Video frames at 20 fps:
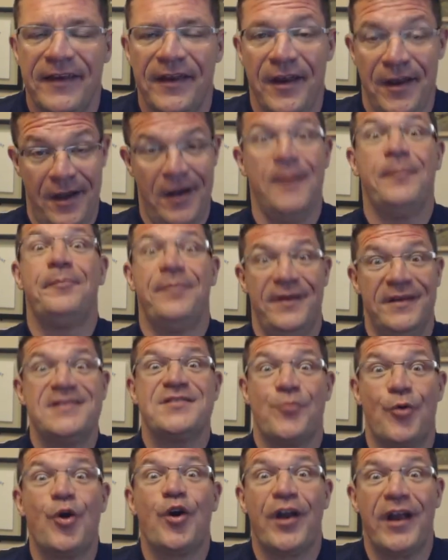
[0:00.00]
Yep,
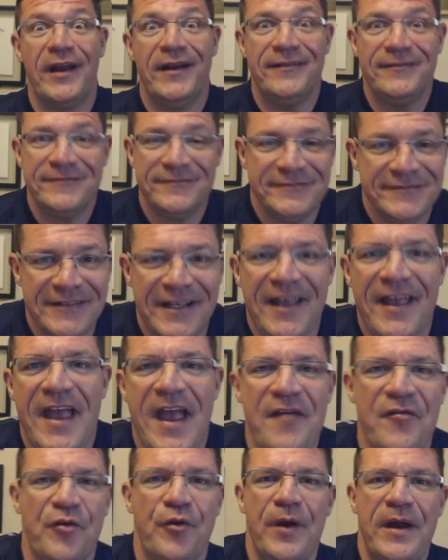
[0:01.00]
it's working.
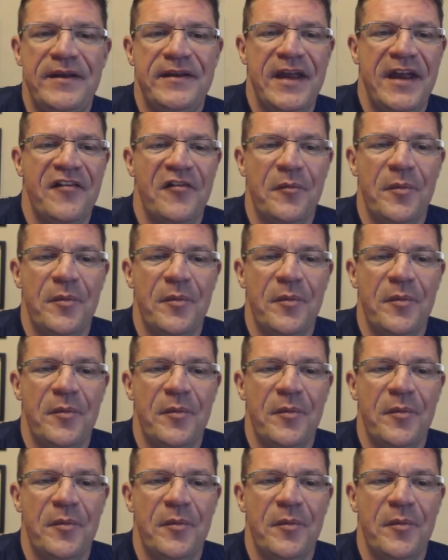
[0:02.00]
Have a great day,